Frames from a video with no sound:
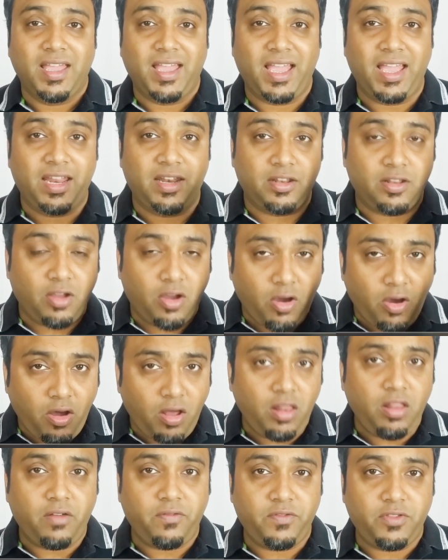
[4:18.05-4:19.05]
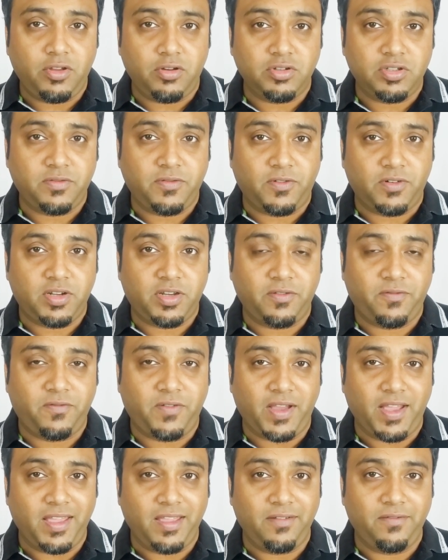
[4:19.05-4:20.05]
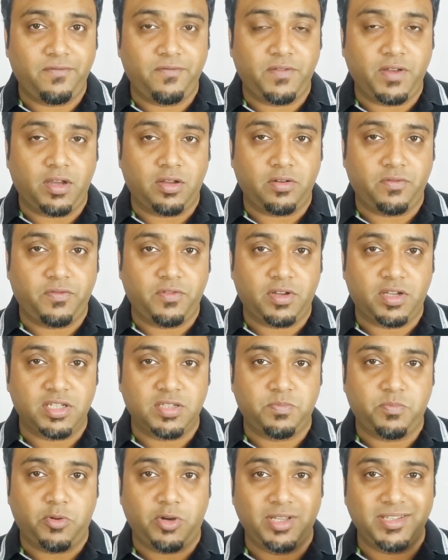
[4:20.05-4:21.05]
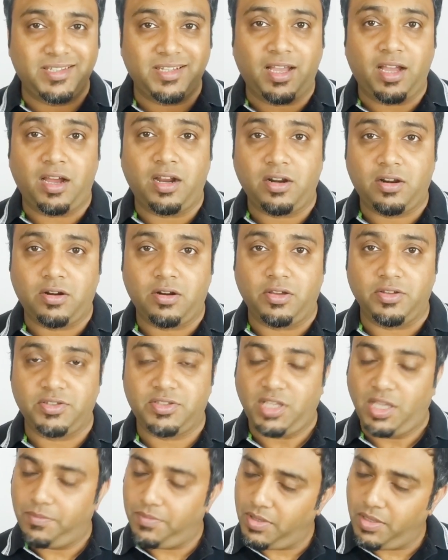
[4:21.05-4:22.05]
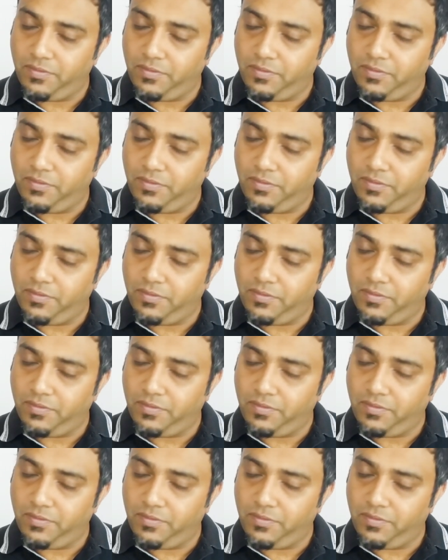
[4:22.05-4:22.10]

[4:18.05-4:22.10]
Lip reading: and all of those 45 autofocus points are cross type.